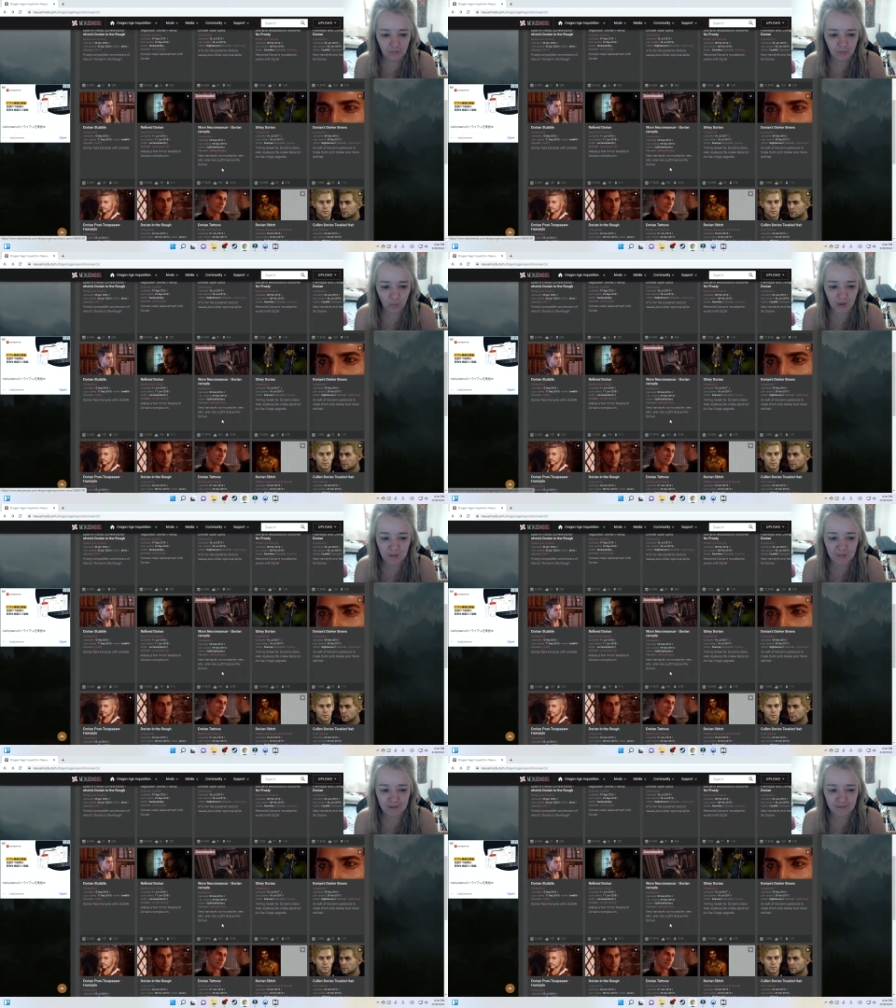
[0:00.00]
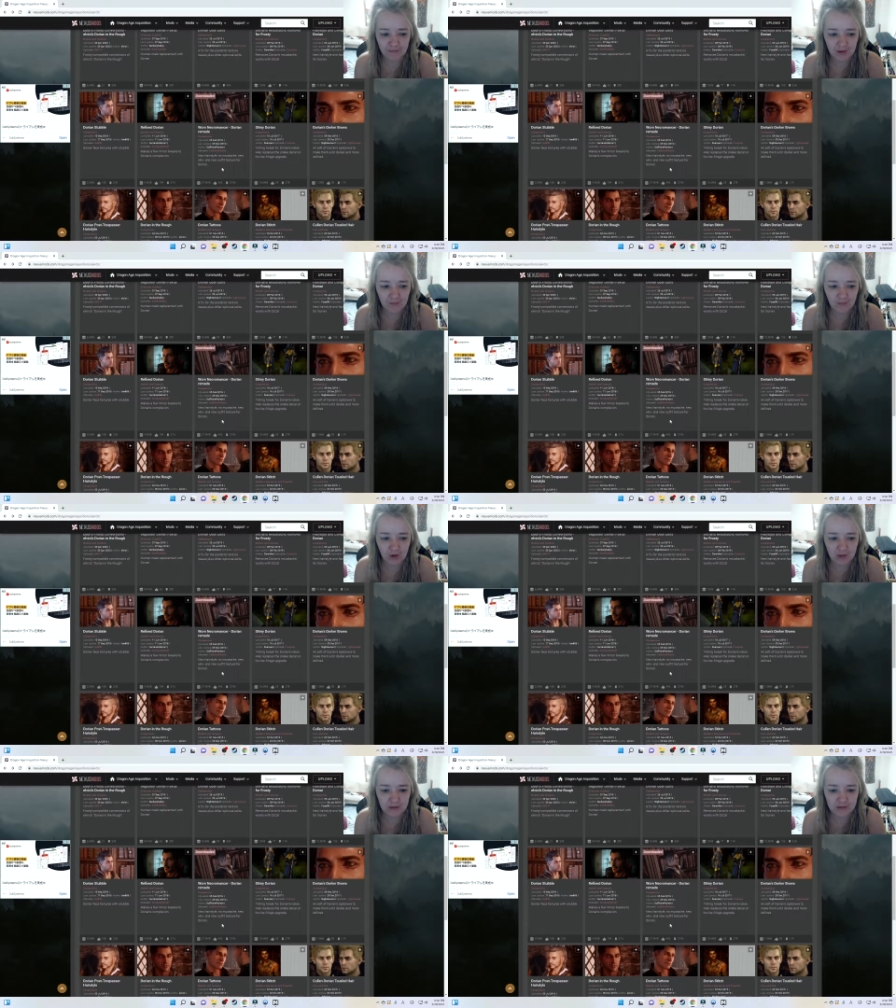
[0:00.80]
One of my
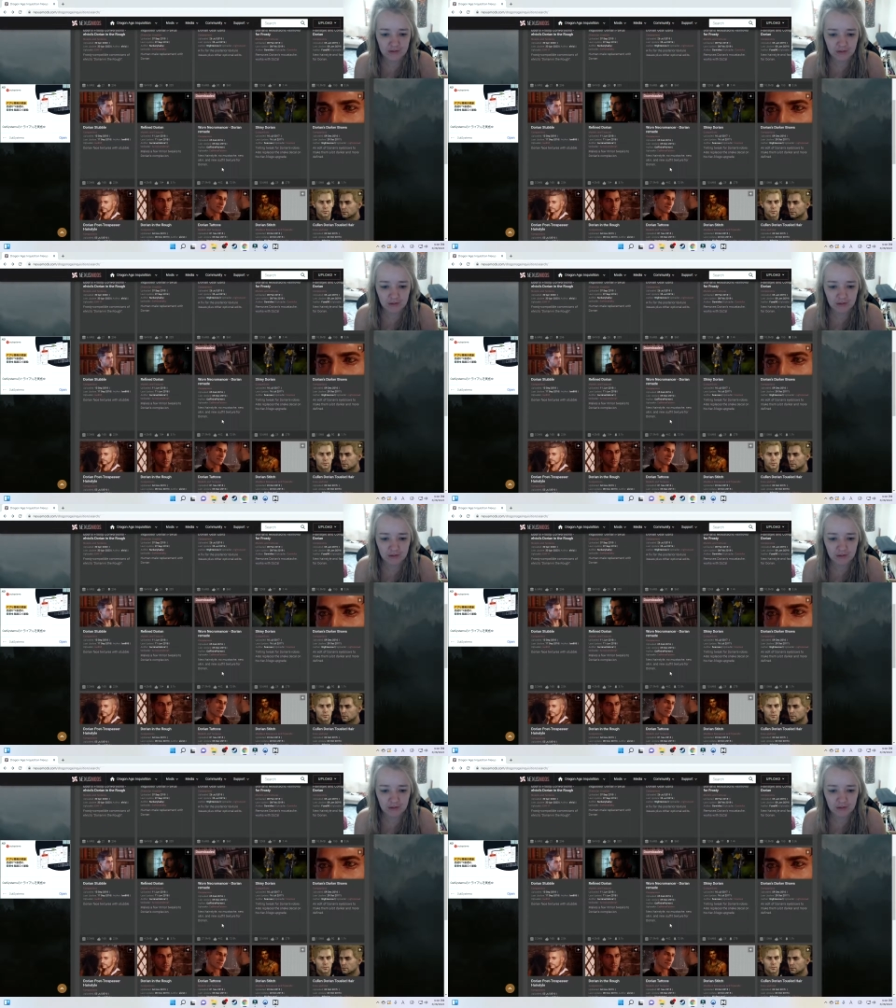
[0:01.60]
favorite